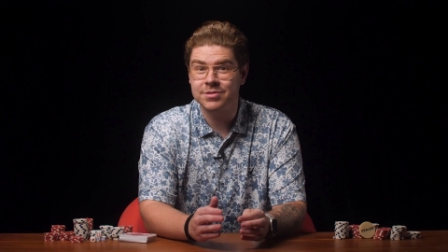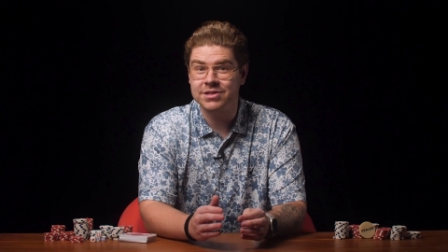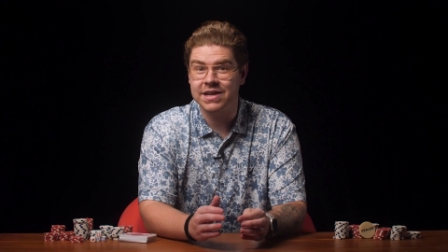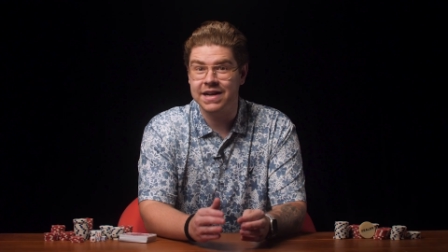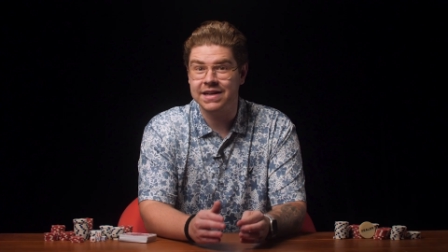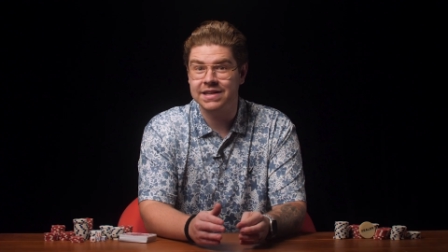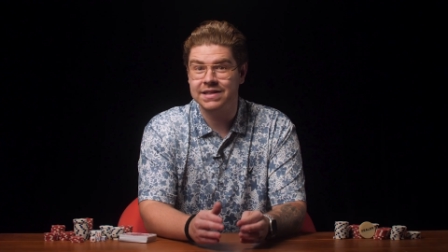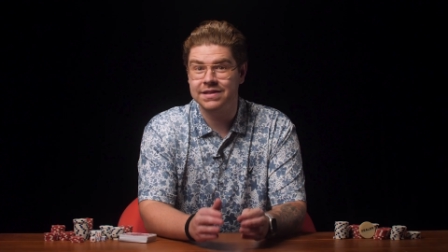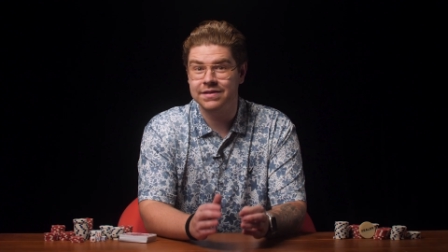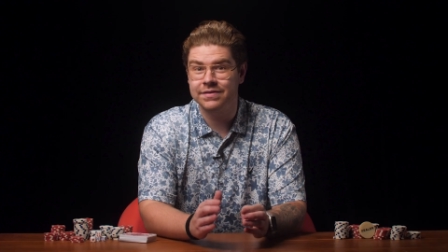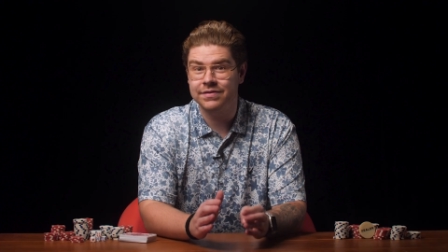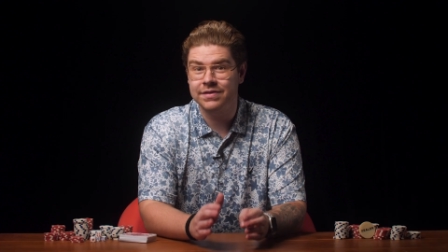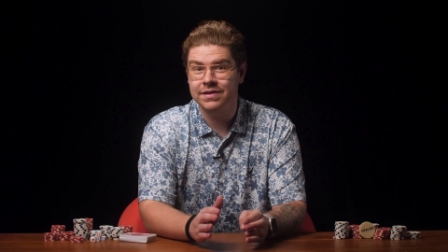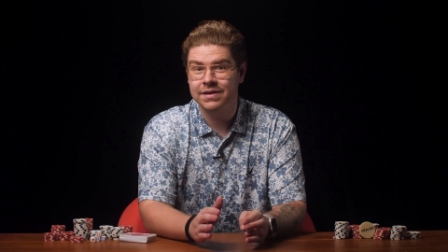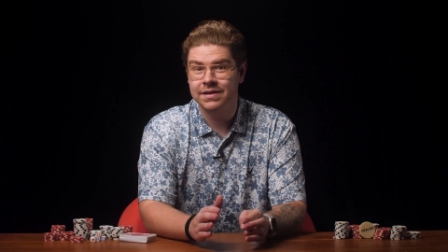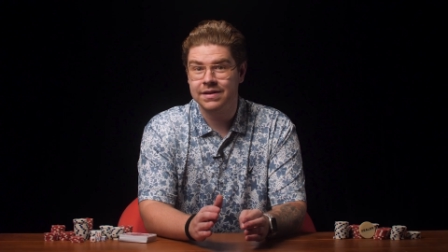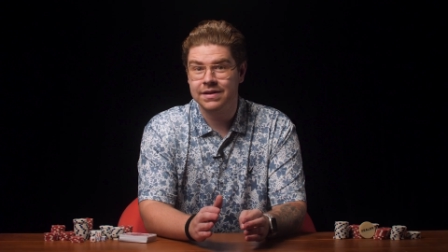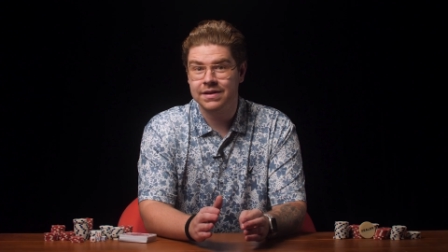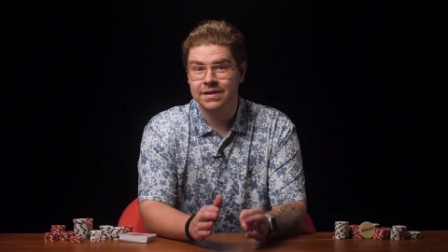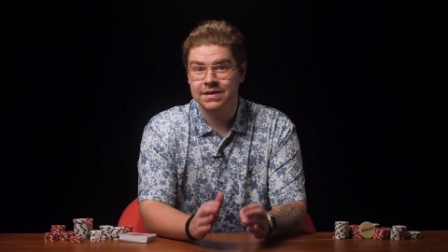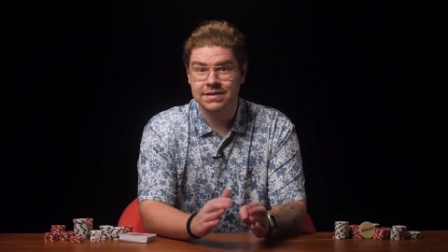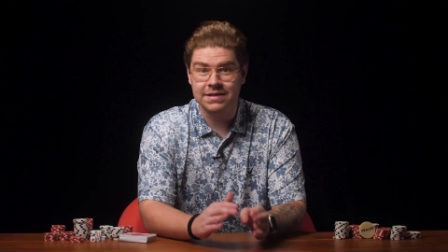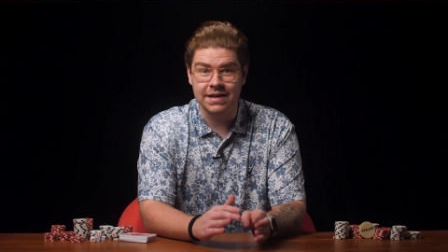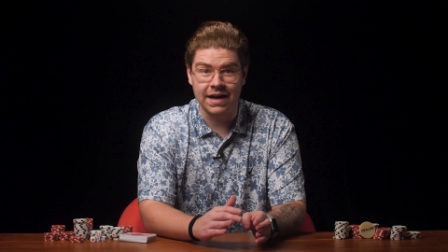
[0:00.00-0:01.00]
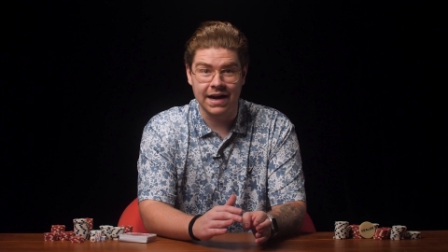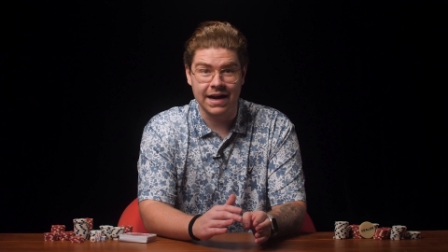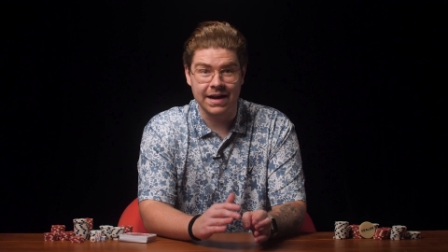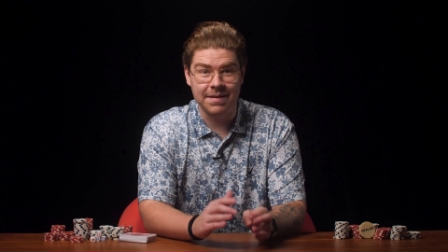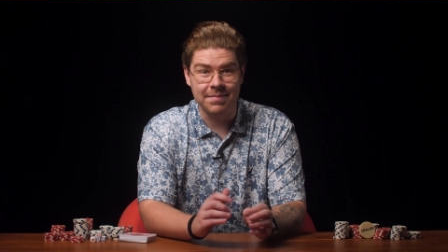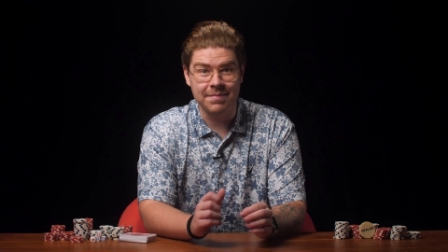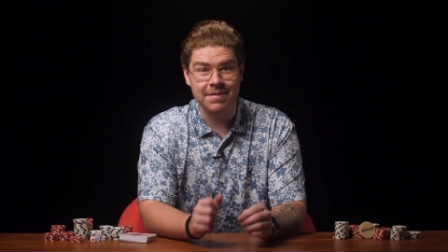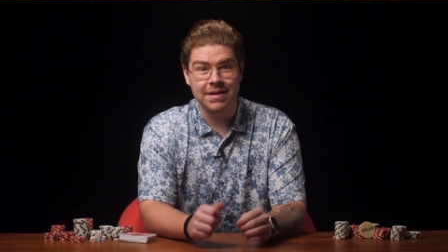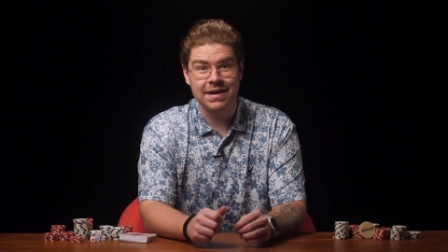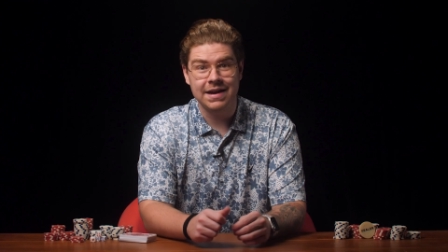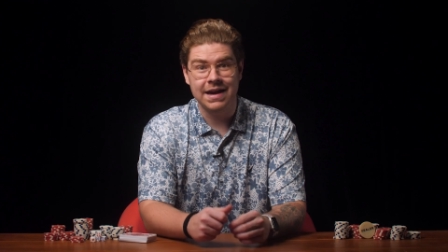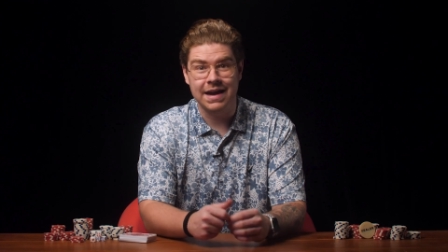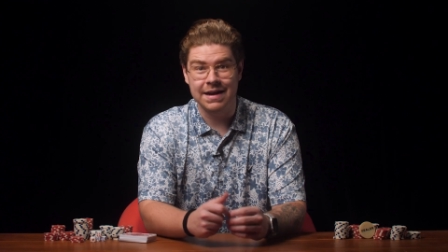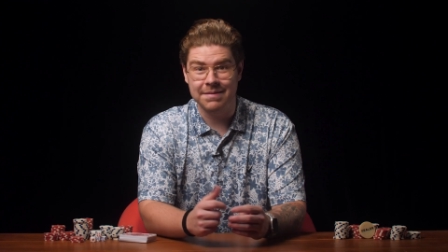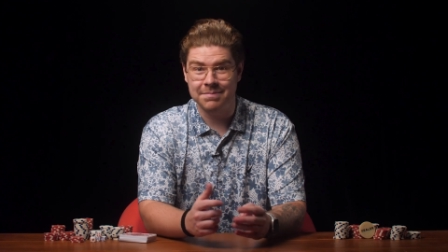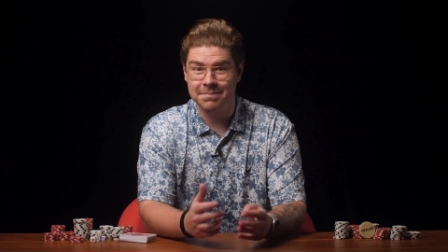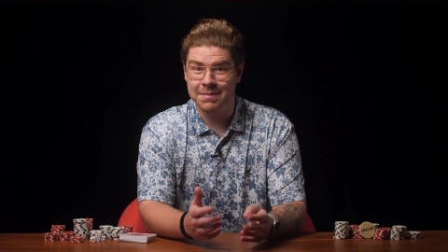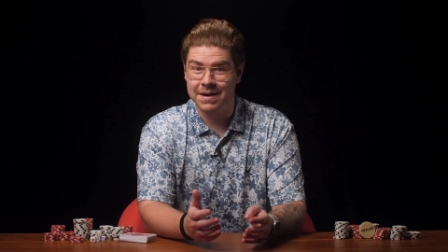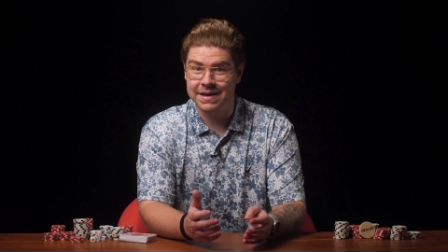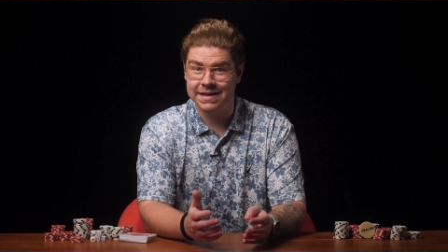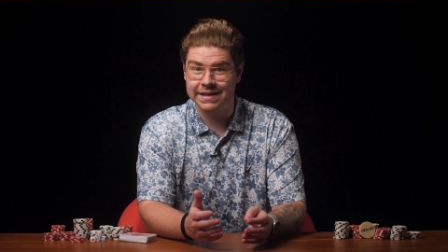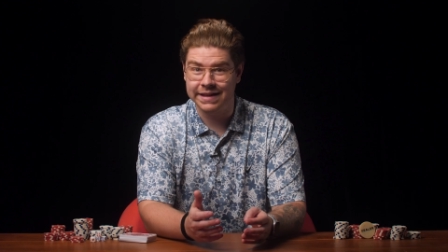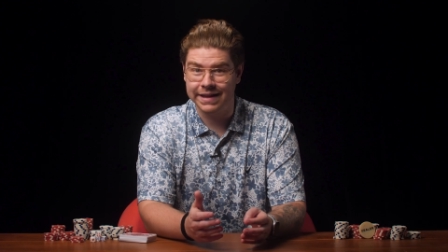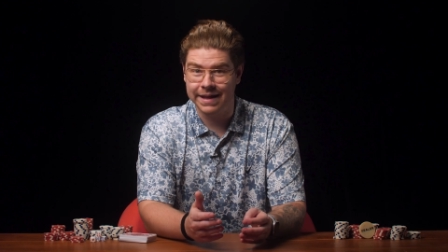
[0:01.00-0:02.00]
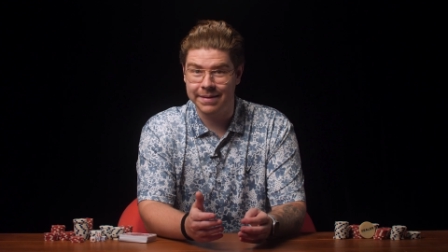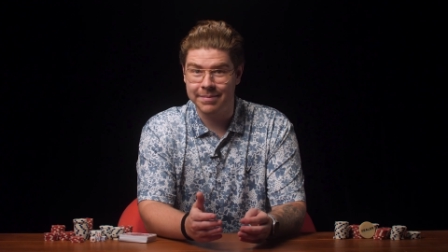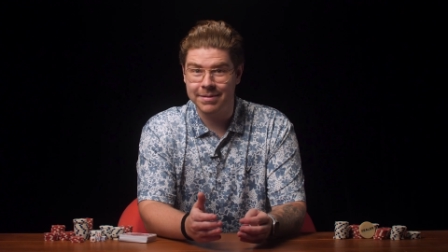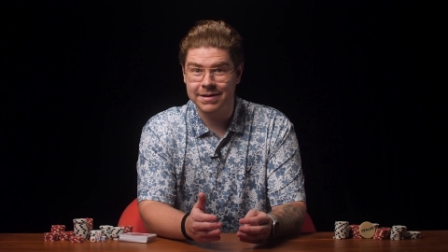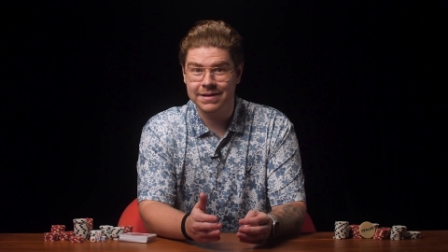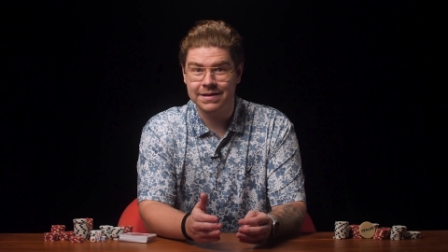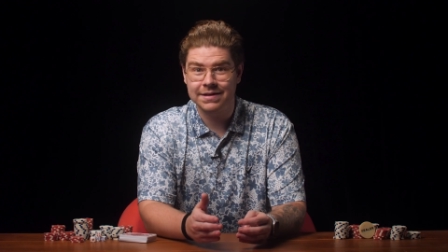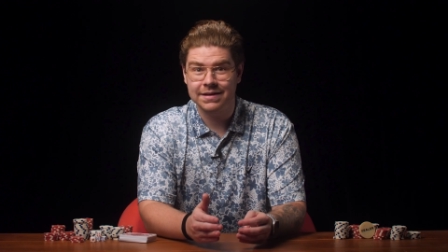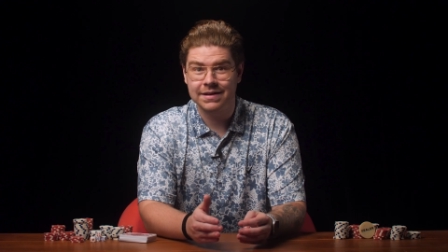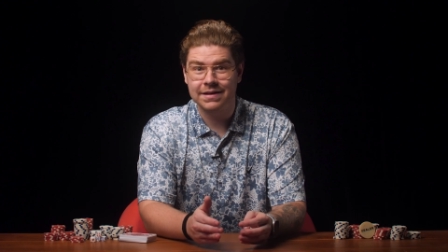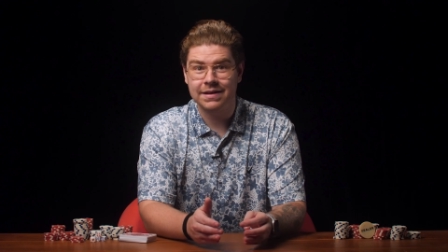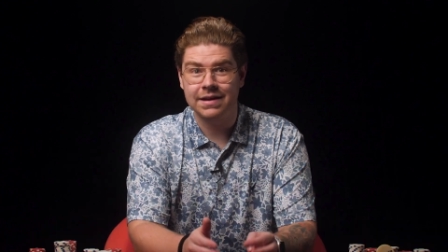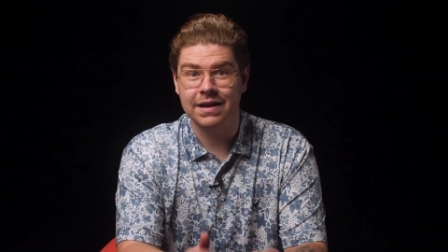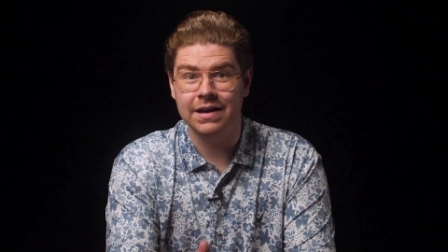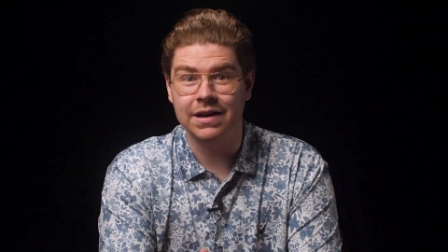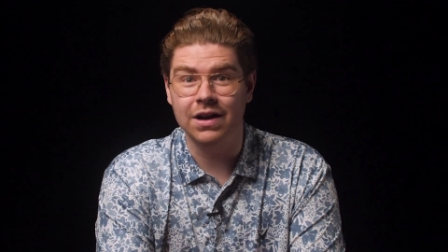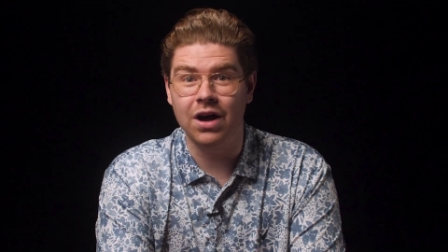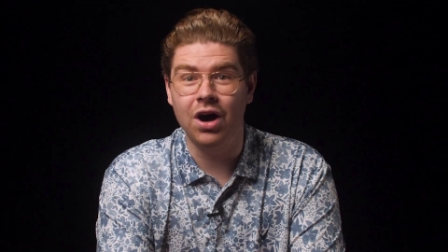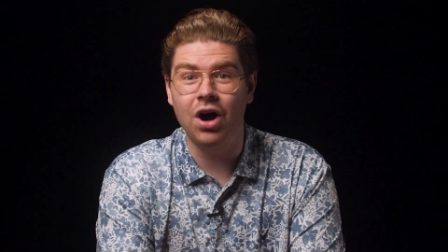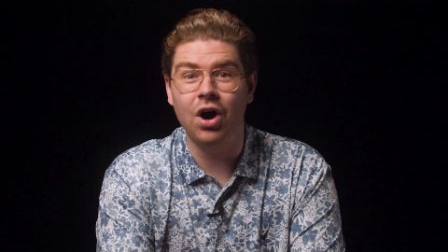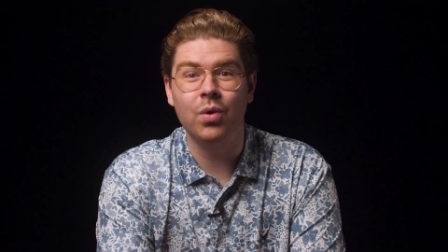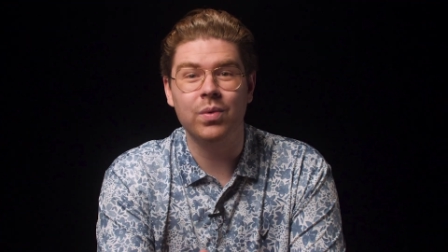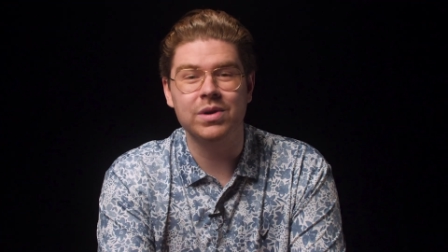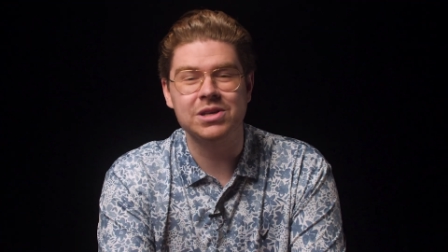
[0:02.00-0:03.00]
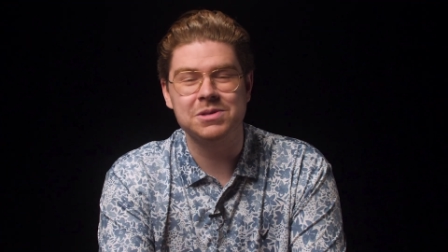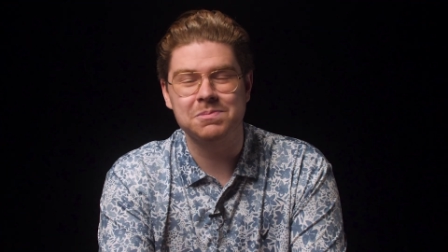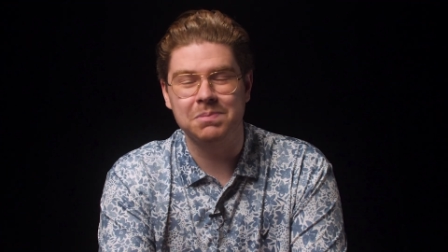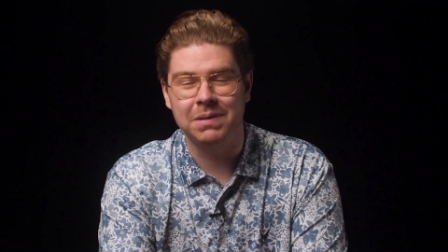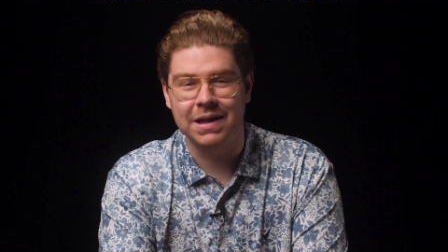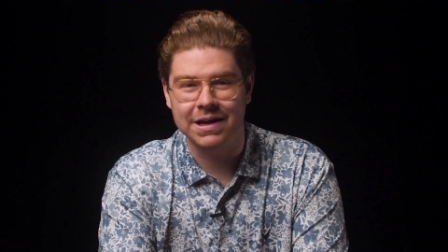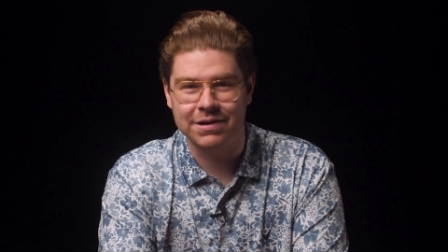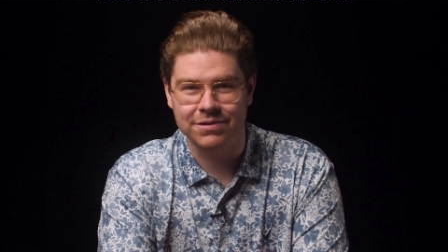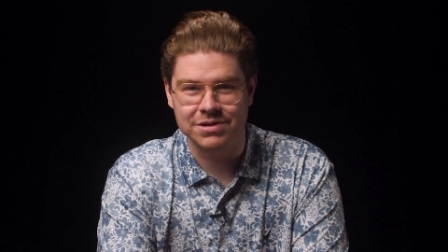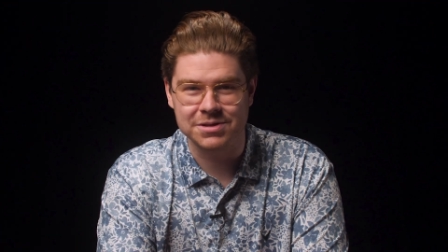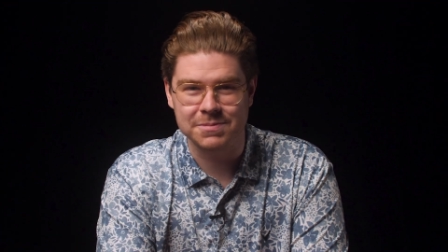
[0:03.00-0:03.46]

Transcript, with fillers: objective, time, and money limit, and always play